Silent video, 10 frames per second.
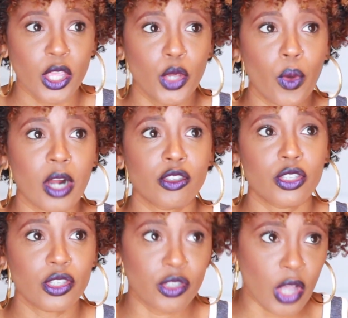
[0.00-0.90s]
you are
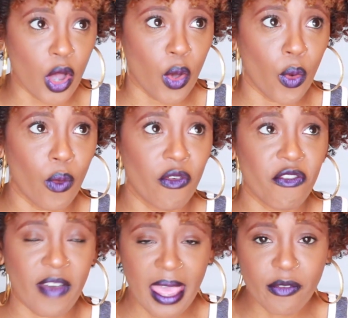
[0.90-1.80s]
so
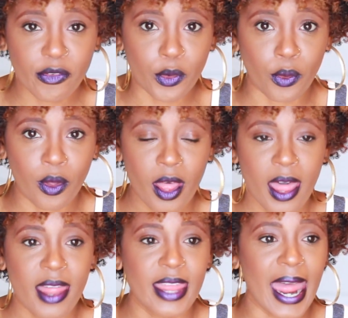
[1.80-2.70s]
faithful
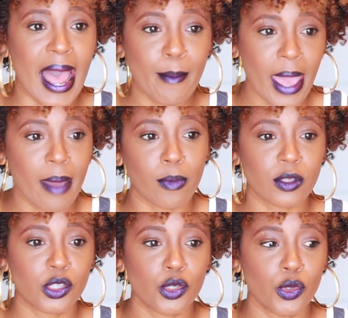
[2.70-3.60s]
that I'm
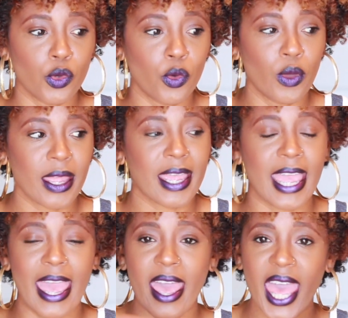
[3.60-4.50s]
able to
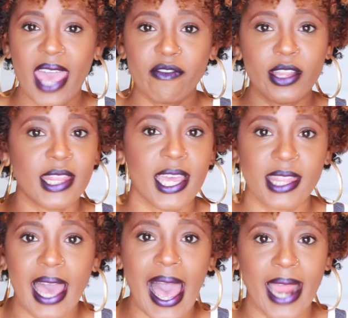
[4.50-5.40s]
get
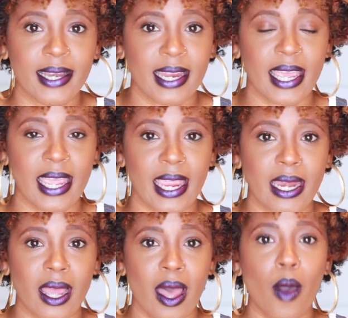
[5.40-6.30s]
everything that I
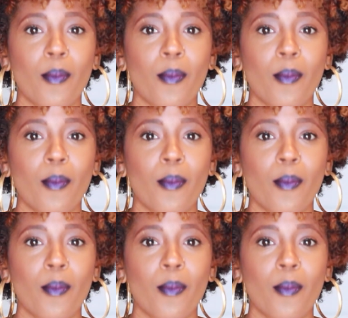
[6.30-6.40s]
need,